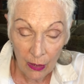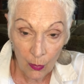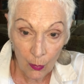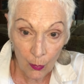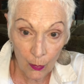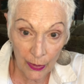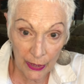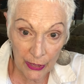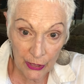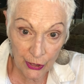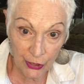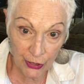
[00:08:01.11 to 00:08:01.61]

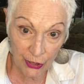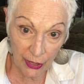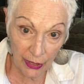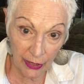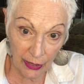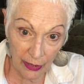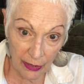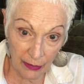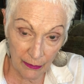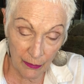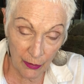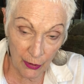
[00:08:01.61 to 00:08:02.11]
which
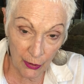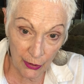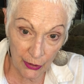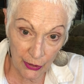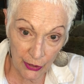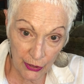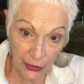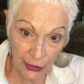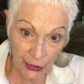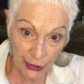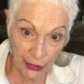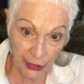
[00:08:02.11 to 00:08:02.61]

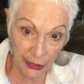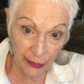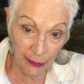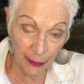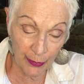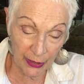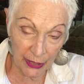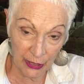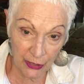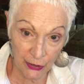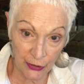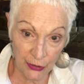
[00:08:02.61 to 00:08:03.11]
she
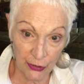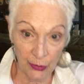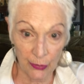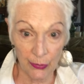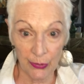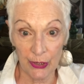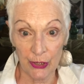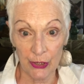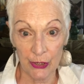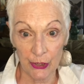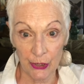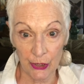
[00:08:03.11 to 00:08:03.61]
being
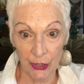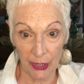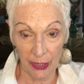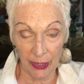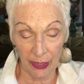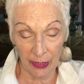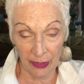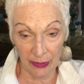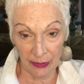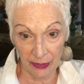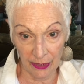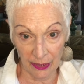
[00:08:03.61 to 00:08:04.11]
Jewish
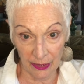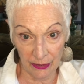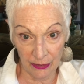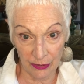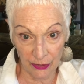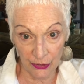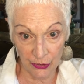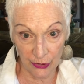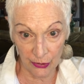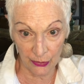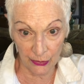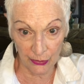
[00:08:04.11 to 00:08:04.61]
and in the
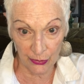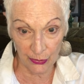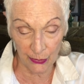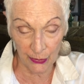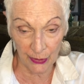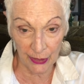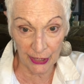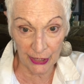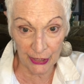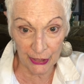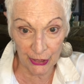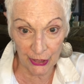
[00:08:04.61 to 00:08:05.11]
Jewish
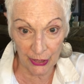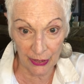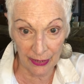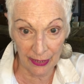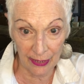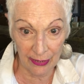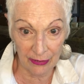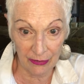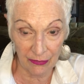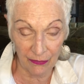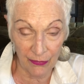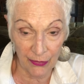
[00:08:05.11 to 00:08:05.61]
religion,
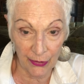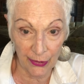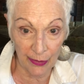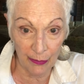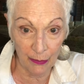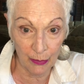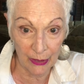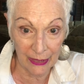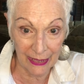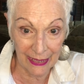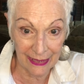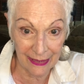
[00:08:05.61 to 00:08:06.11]
that's a very
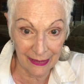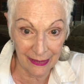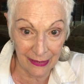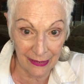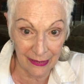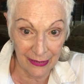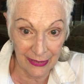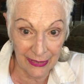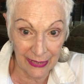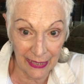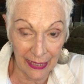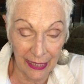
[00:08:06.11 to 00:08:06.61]

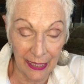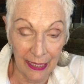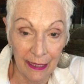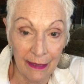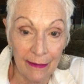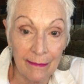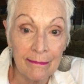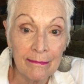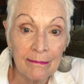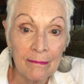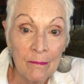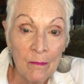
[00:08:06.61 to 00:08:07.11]
blessed day.
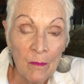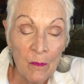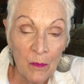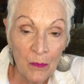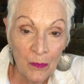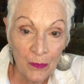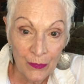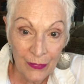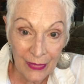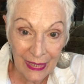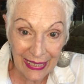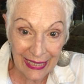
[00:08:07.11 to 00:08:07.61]

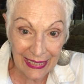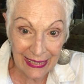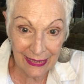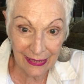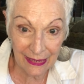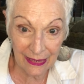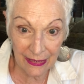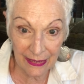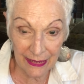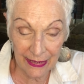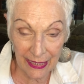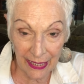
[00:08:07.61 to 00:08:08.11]
It's
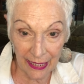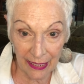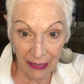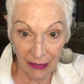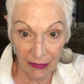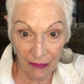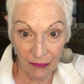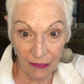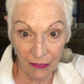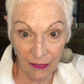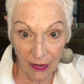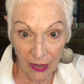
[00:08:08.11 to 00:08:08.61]
the day
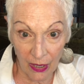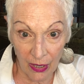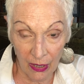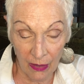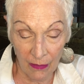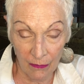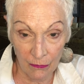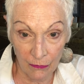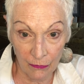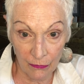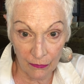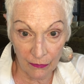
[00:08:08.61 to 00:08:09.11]
of
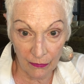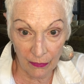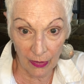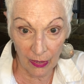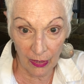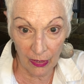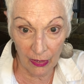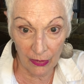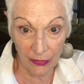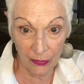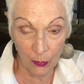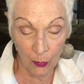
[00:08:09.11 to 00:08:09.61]

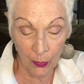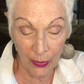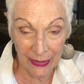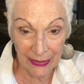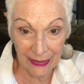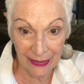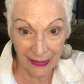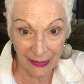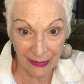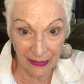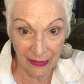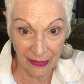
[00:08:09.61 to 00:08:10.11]
the
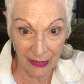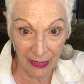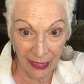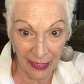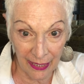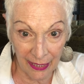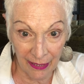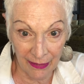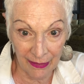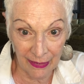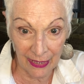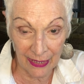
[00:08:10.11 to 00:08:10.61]
ones that
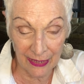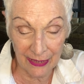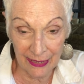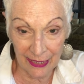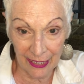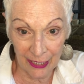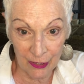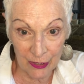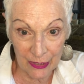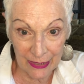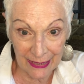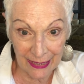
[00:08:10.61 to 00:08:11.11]
die on that day
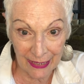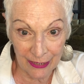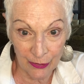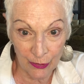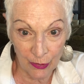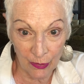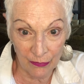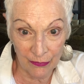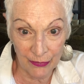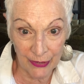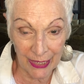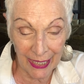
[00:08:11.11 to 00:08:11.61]
are said to
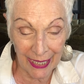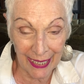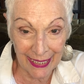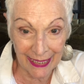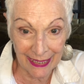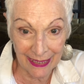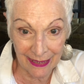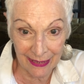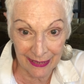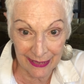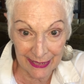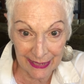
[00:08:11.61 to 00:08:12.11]
have died
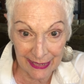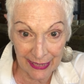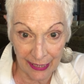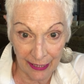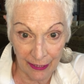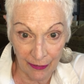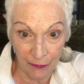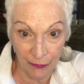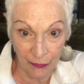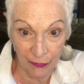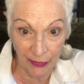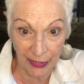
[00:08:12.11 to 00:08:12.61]
in a state
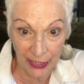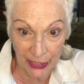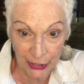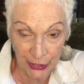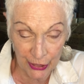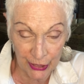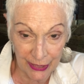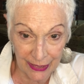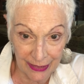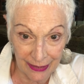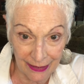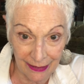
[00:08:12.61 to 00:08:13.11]
of
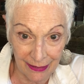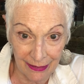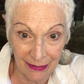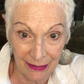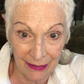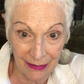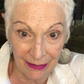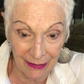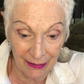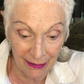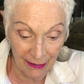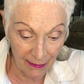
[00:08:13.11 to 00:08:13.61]

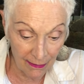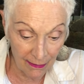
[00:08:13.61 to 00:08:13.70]
righteousness.